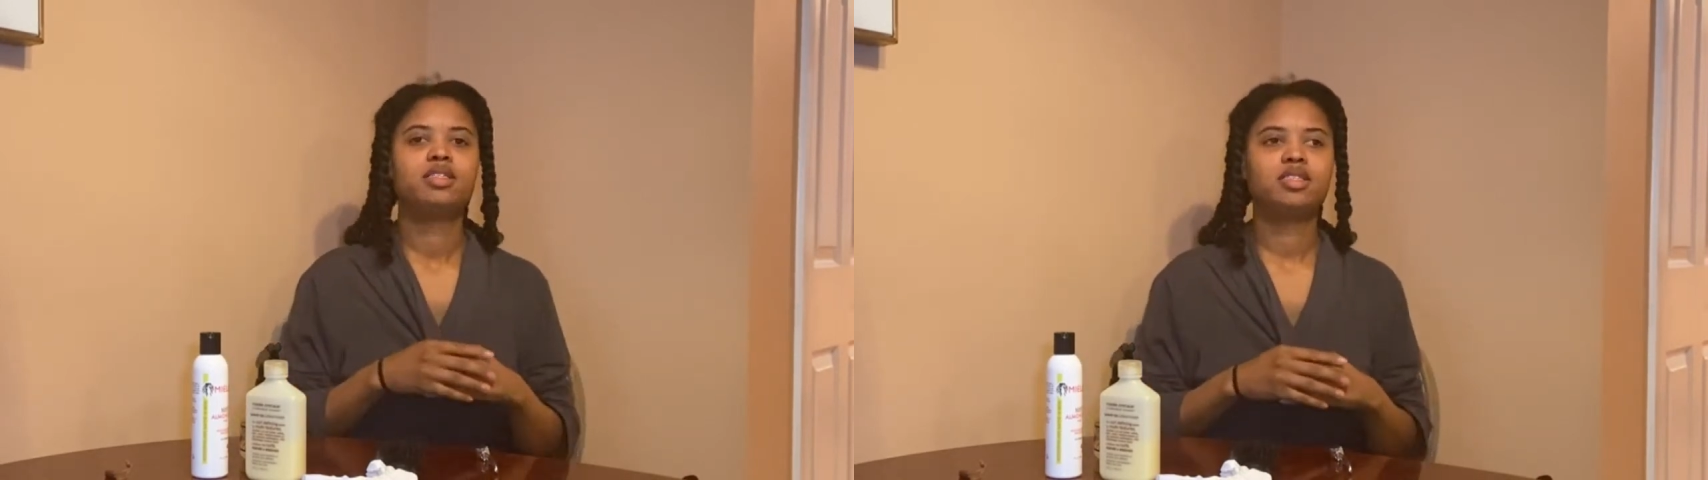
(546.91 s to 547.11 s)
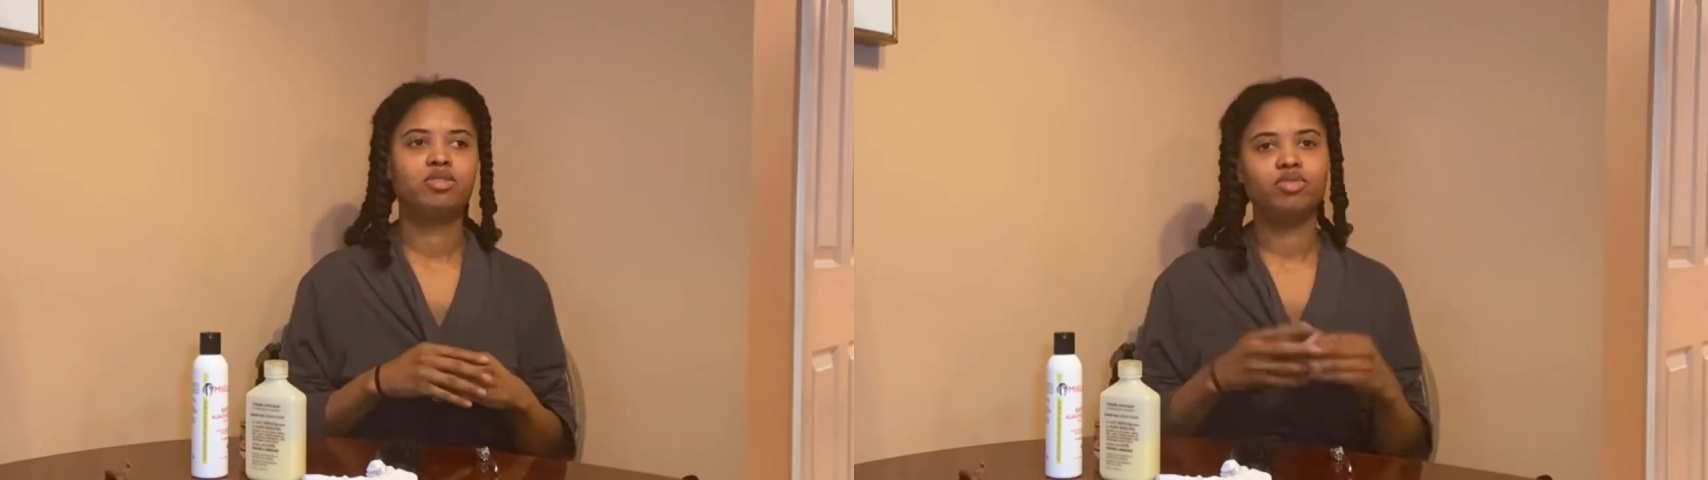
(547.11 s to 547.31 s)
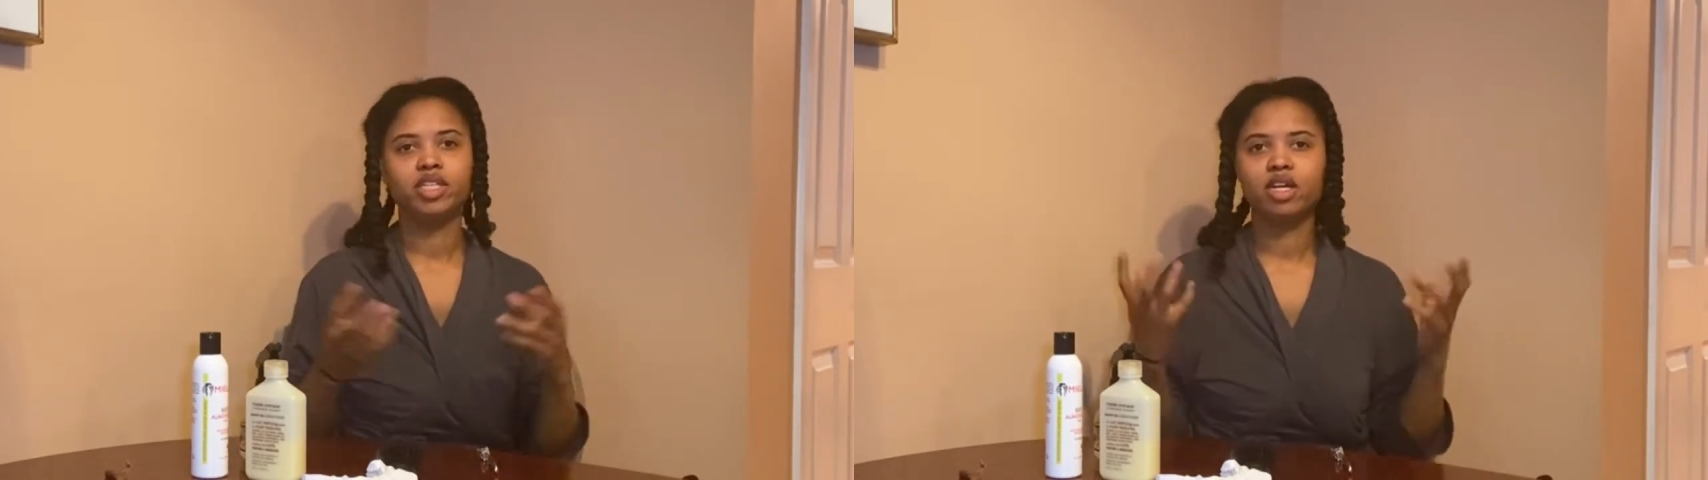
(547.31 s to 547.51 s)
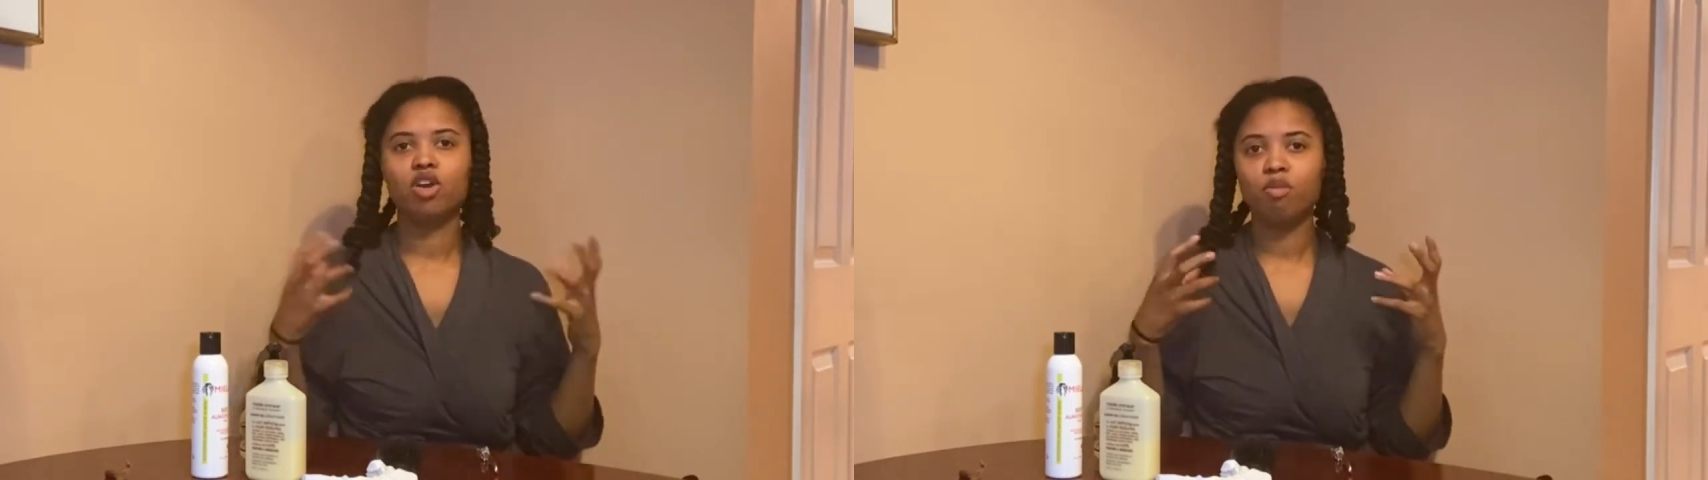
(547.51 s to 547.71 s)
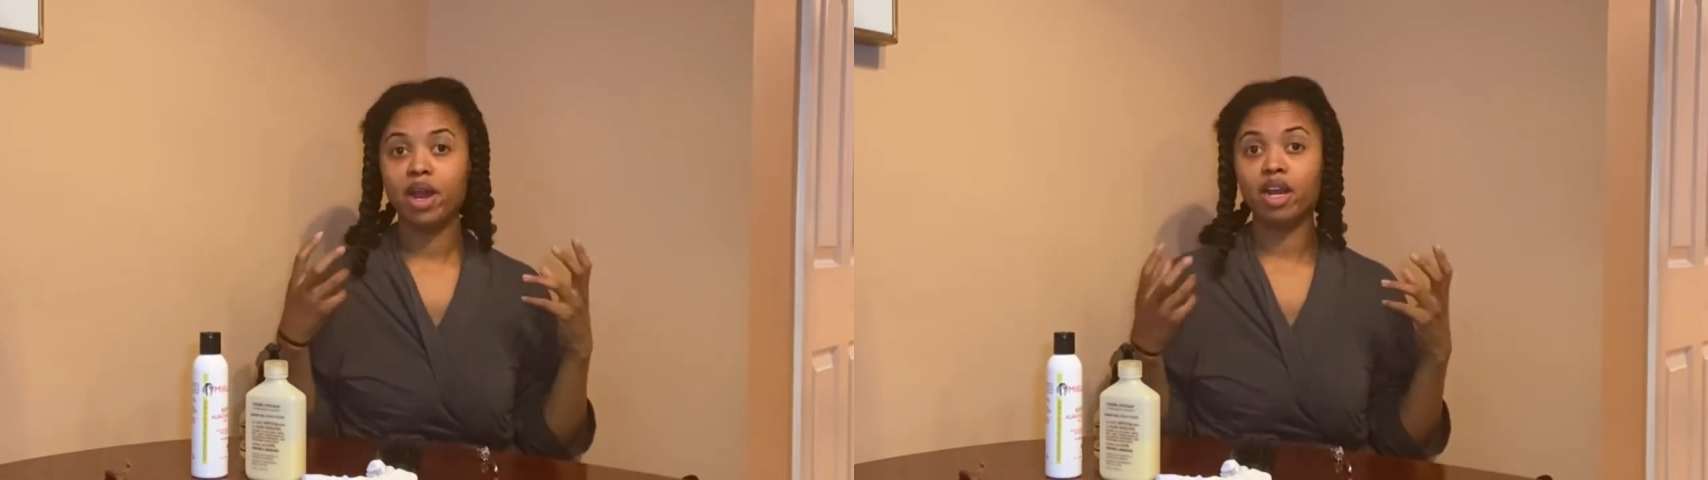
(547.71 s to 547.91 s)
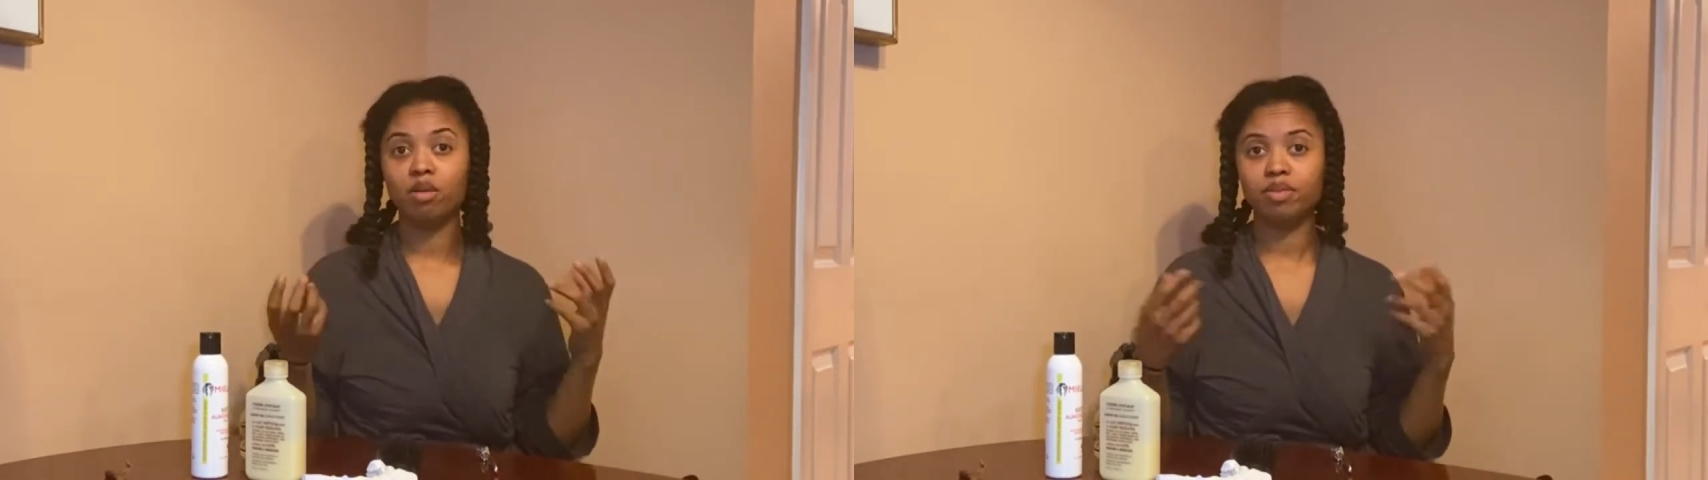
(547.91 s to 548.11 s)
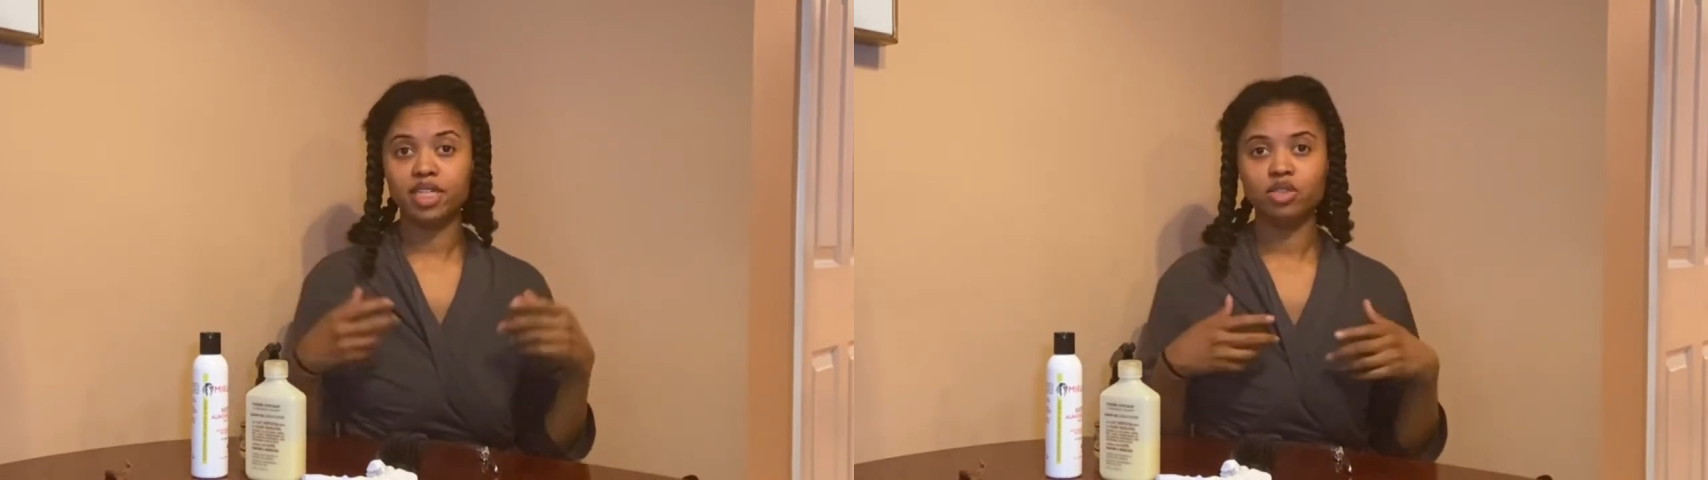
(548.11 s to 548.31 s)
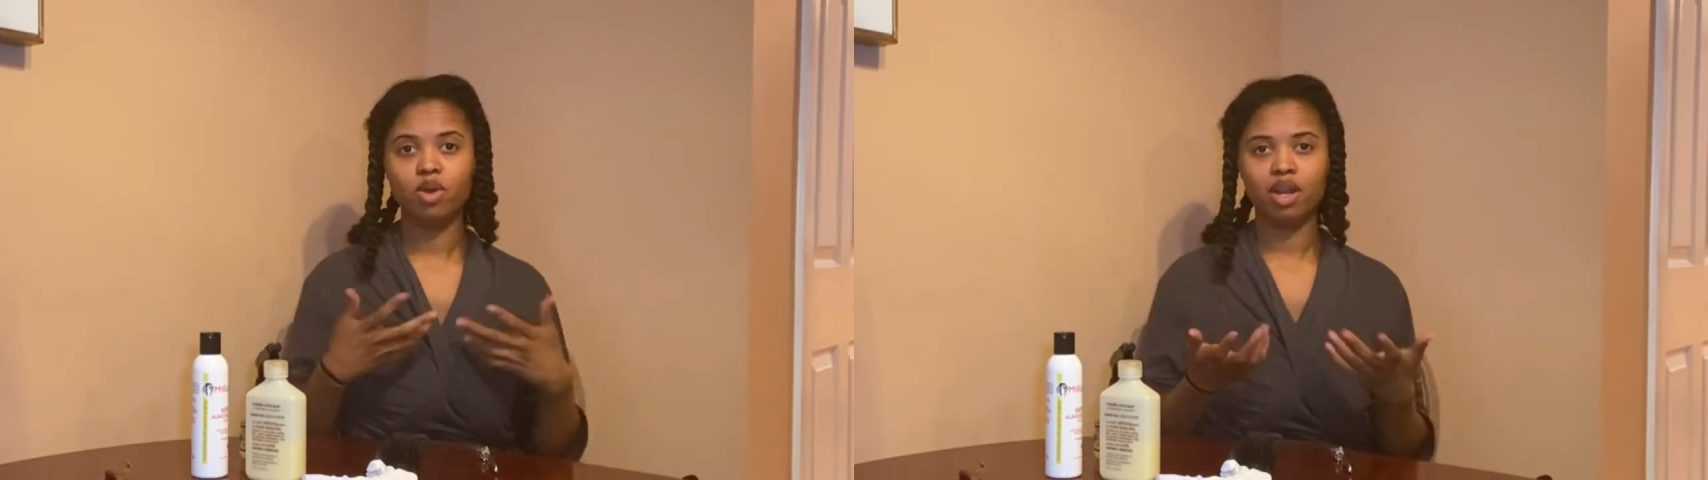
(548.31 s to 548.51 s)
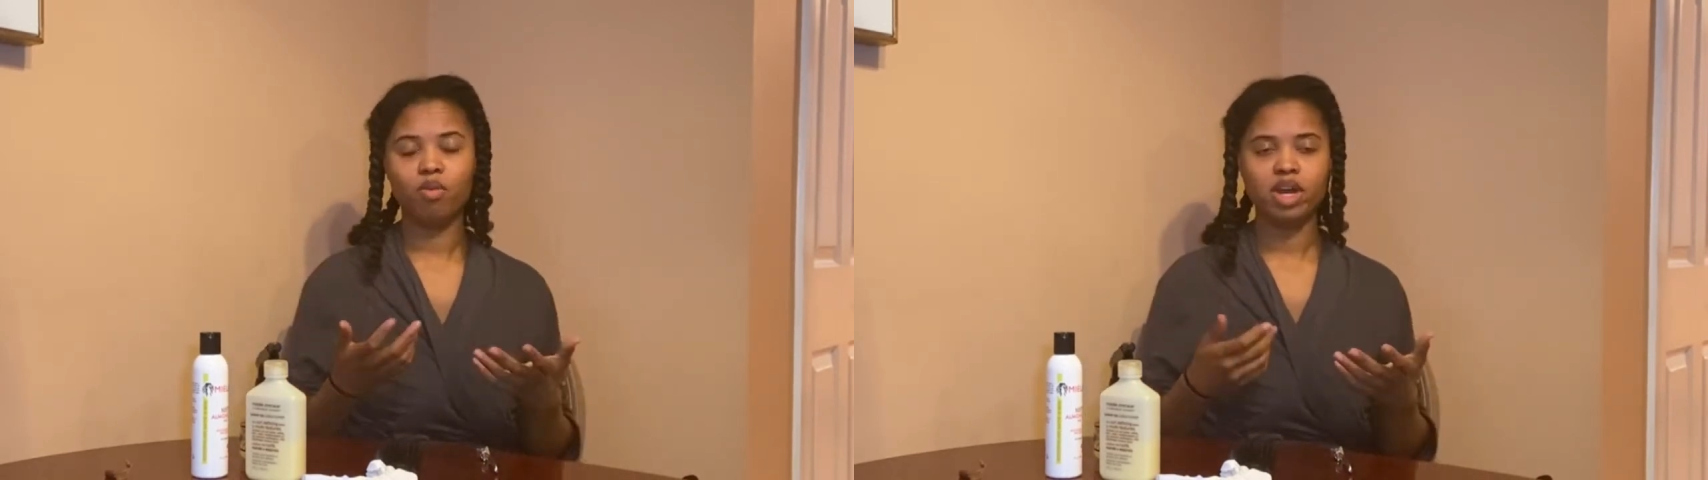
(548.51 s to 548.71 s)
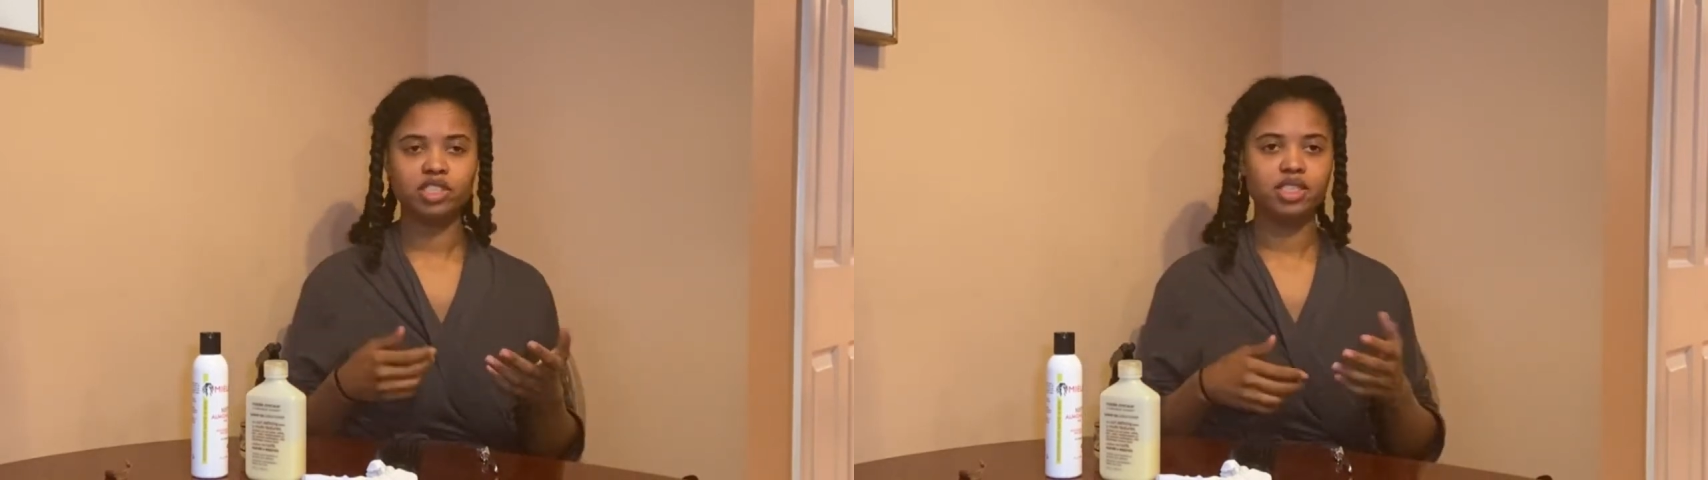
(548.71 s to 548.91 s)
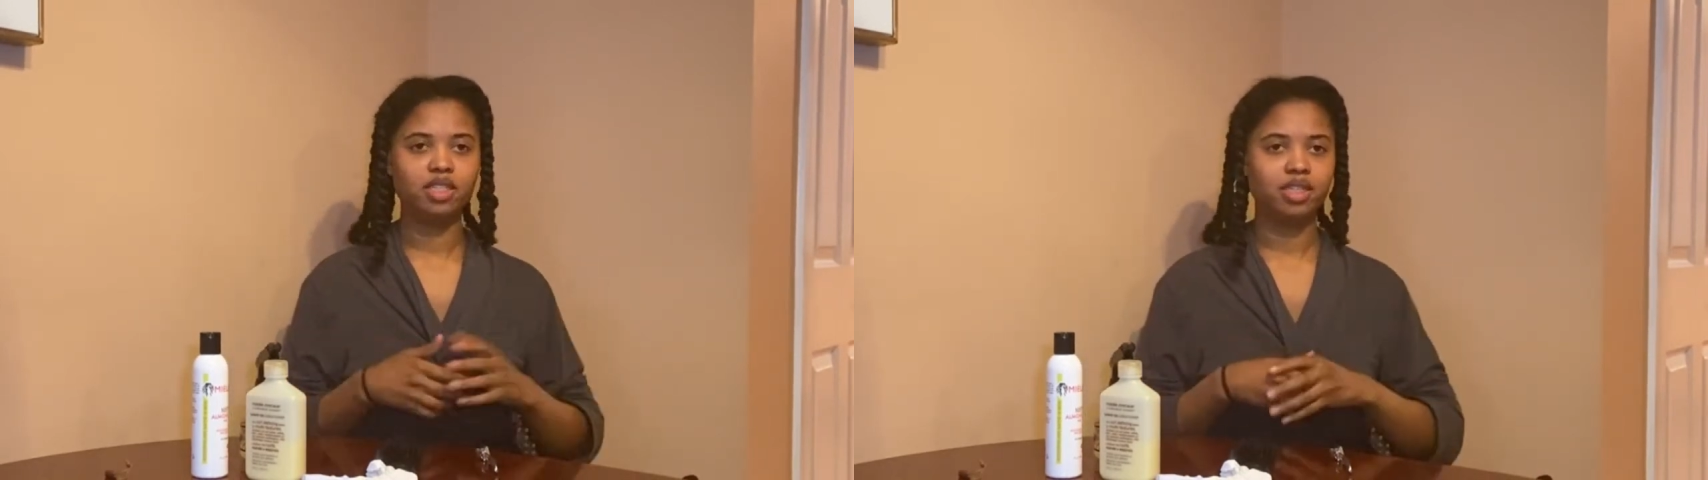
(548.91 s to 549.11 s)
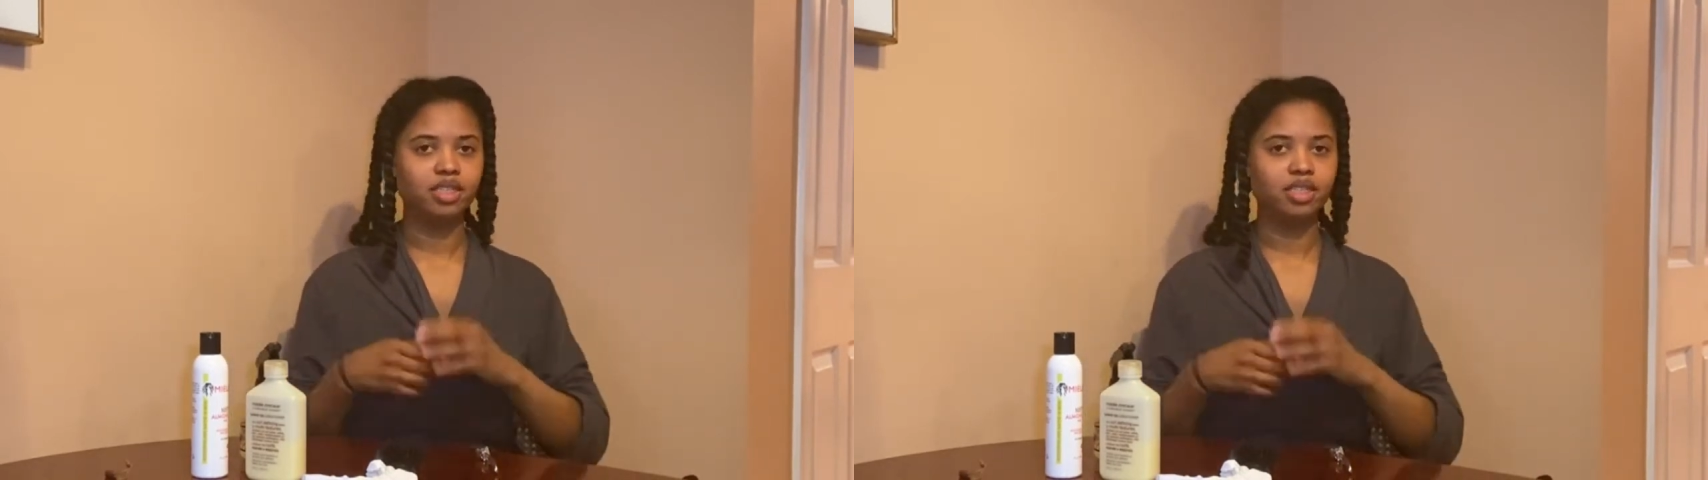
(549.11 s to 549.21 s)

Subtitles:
to really hold my hair in place while I'm washing it,